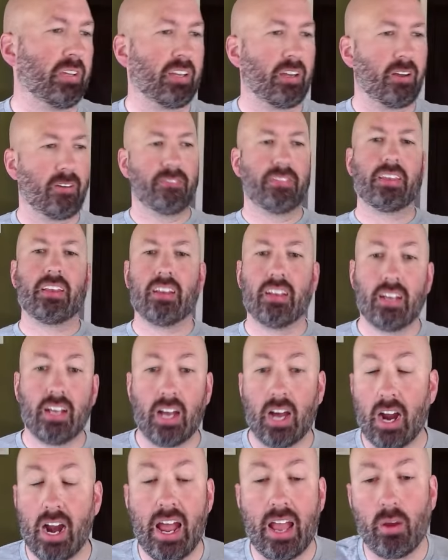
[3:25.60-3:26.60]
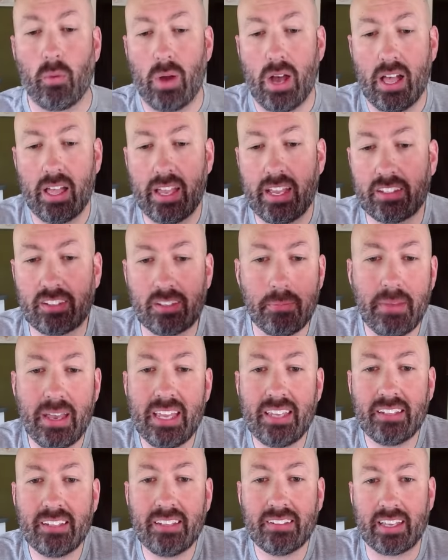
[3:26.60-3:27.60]
go. All right. Well, it's
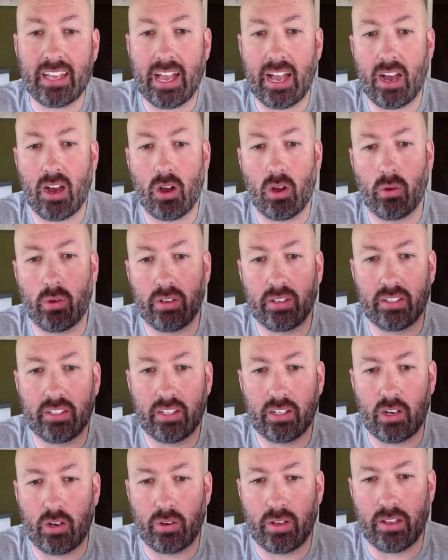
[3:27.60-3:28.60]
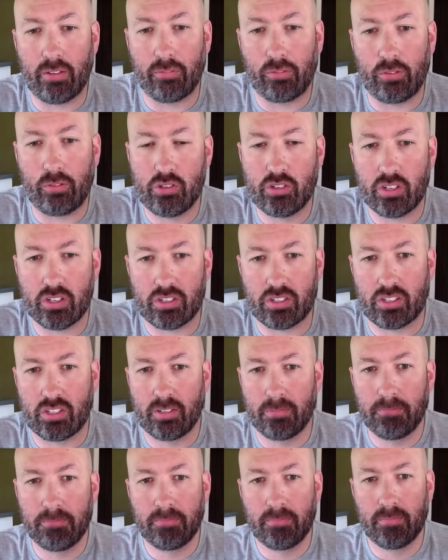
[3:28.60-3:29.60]
amazing how, you know, if you
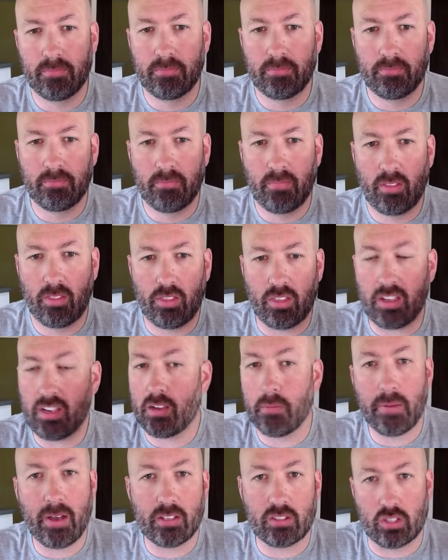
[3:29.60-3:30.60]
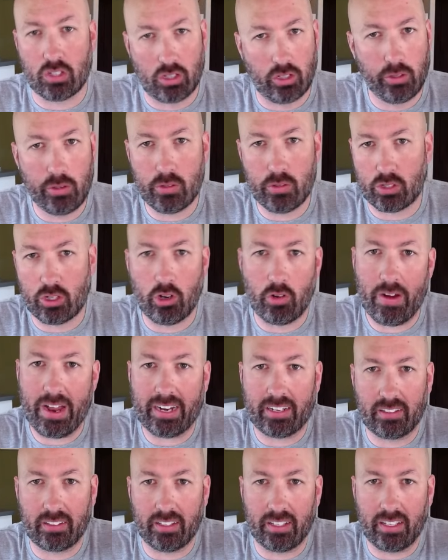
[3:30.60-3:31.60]
just think about the clues
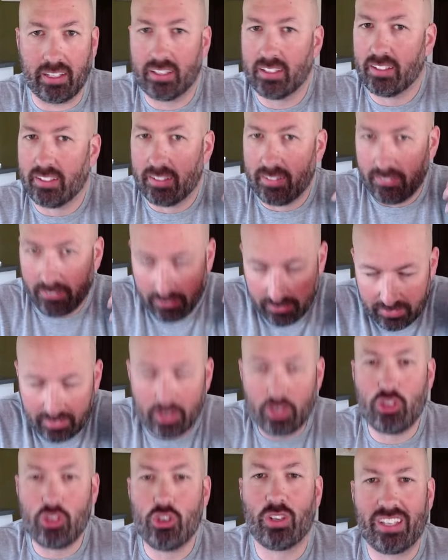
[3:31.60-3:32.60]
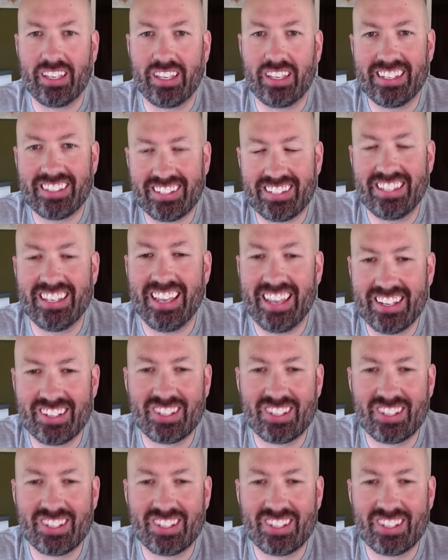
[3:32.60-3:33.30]
correctly, you can get to the